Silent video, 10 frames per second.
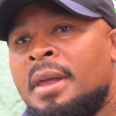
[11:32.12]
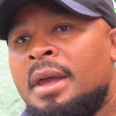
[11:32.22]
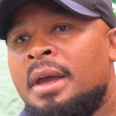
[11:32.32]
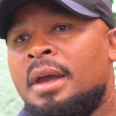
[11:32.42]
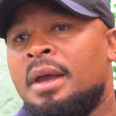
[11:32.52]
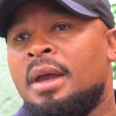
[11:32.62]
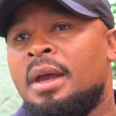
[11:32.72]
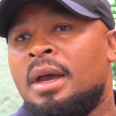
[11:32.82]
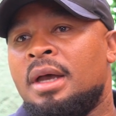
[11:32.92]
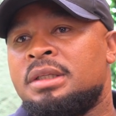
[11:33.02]

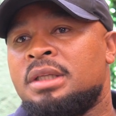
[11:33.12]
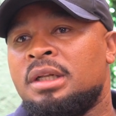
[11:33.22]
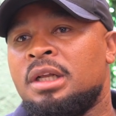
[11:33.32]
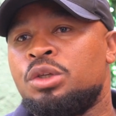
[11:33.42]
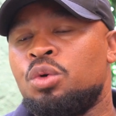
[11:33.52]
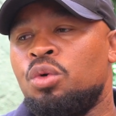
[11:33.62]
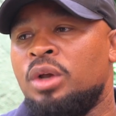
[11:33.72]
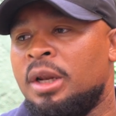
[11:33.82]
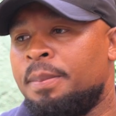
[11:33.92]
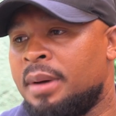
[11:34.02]
I started school
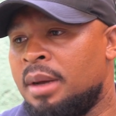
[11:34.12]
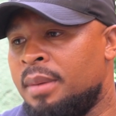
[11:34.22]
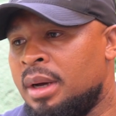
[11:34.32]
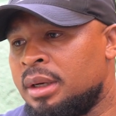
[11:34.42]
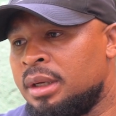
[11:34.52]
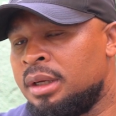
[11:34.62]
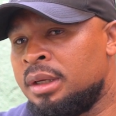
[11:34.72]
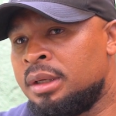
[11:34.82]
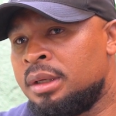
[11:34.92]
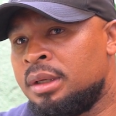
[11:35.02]
at primary